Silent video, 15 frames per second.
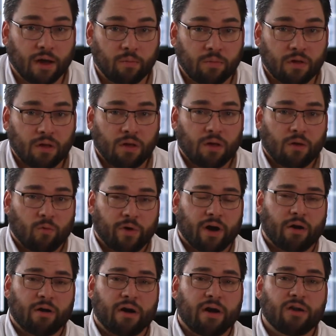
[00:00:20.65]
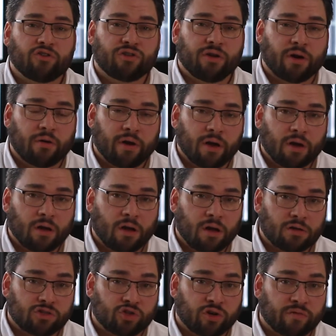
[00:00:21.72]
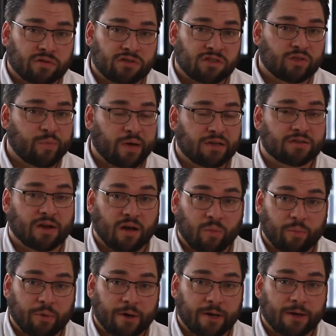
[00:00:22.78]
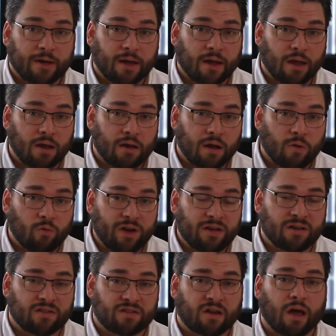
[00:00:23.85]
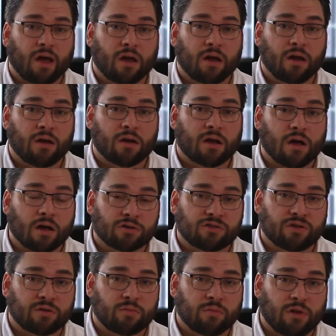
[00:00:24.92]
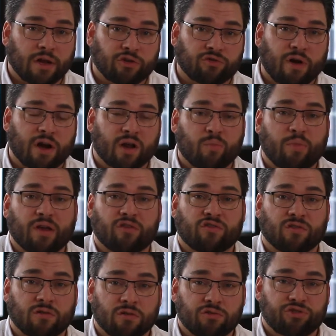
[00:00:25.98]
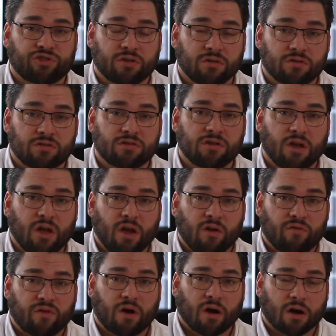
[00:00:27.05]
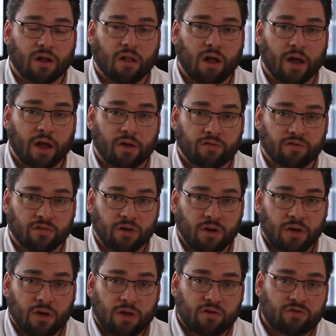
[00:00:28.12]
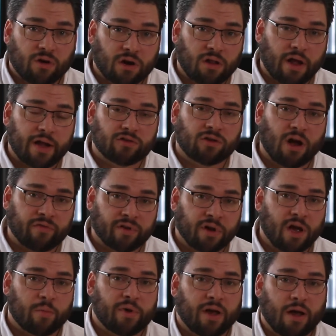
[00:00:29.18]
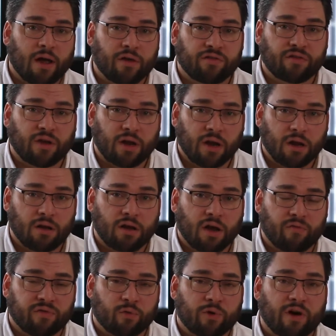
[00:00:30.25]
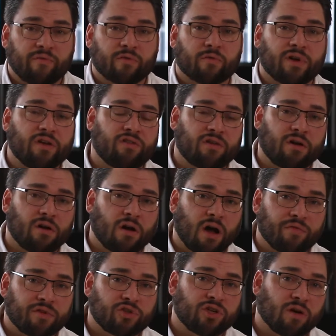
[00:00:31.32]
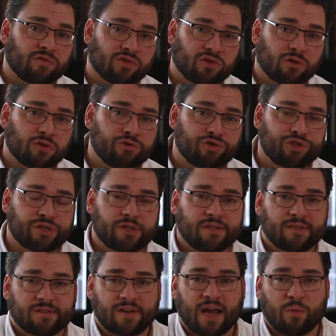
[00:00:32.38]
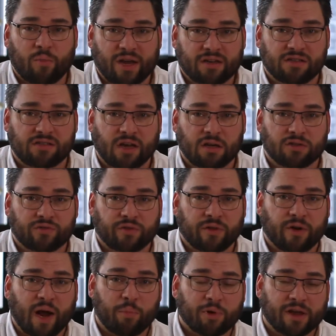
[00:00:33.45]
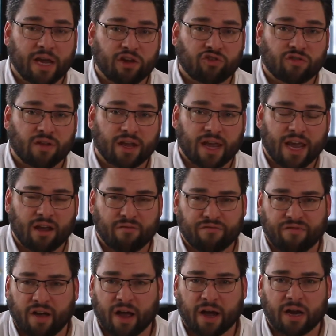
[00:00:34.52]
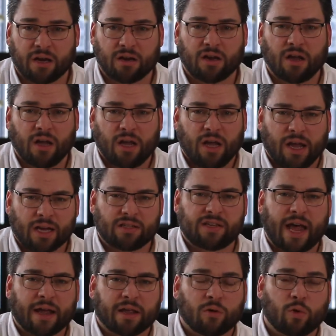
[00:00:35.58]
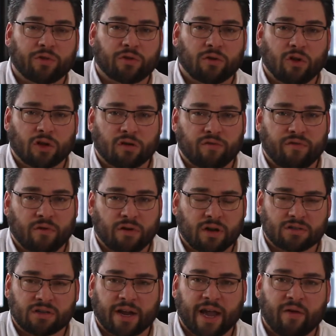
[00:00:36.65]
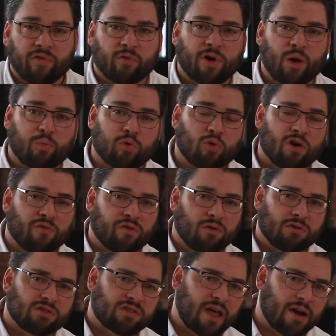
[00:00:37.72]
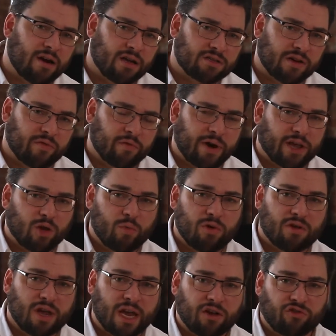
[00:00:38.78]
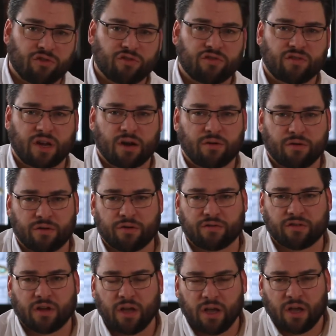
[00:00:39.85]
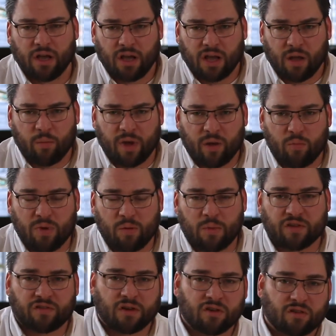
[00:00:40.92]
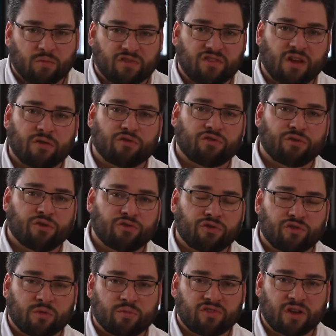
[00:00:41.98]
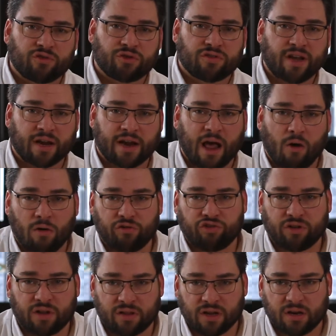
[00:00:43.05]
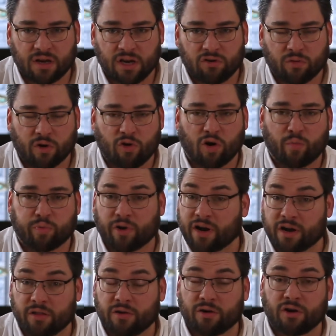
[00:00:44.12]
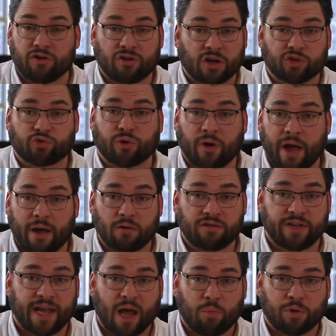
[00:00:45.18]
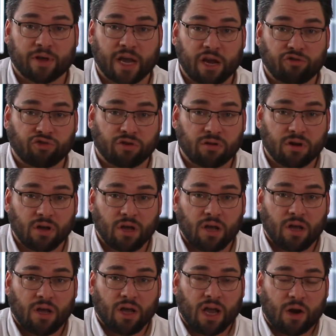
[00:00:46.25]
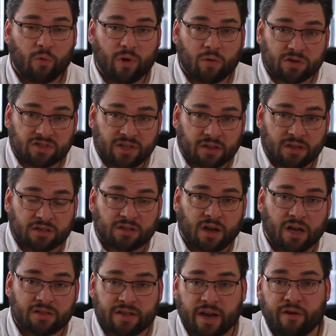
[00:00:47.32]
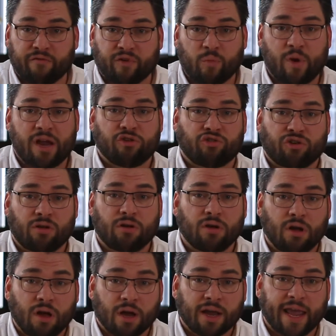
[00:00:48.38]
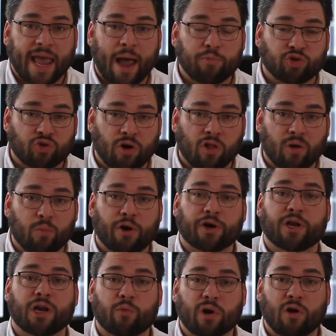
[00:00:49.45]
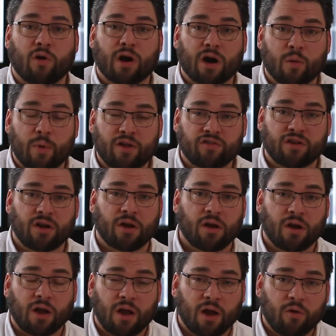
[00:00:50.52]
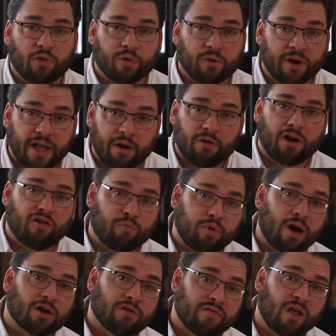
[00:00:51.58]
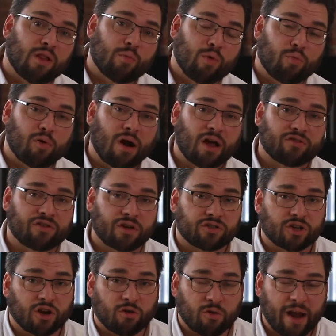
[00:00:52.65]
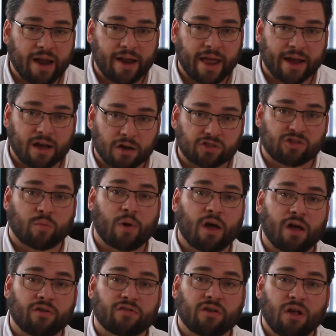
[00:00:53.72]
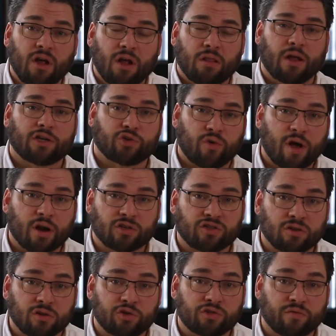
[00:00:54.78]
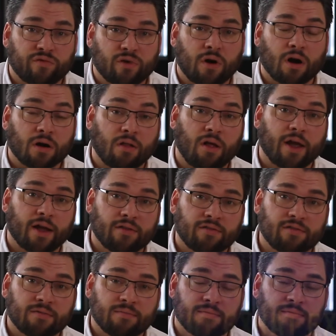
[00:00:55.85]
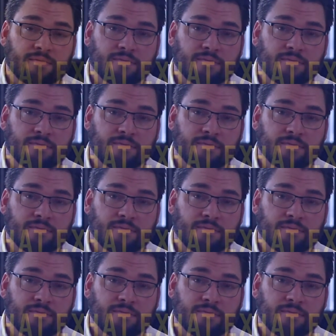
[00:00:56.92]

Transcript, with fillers: Um, we are an engineering uh, services-based company, and uh, we design custom electronic-based solutions for our clients so our clients often come to us and uh, for whatever reason, an off-the-shelf solution does not make sense for their application. They can't find exactly what they're looking for. It doesn't have the right peripheral set. It doesn't have the right communication standards. It may be missing some sensors or some sensor technology that they need to incorporate in their industrial IoT application. And we will synthesize that information, uh, capture all the marketing requirements, and, and through an iterative product development process, create a customized electronic solution for our clients.